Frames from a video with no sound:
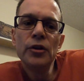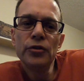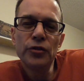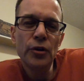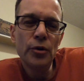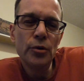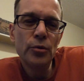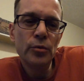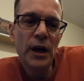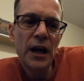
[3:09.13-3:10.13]

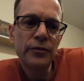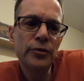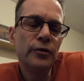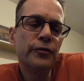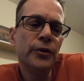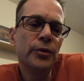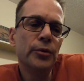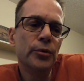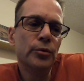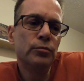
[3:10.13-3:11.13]
So after a
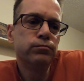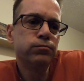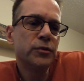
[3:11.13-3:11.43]
few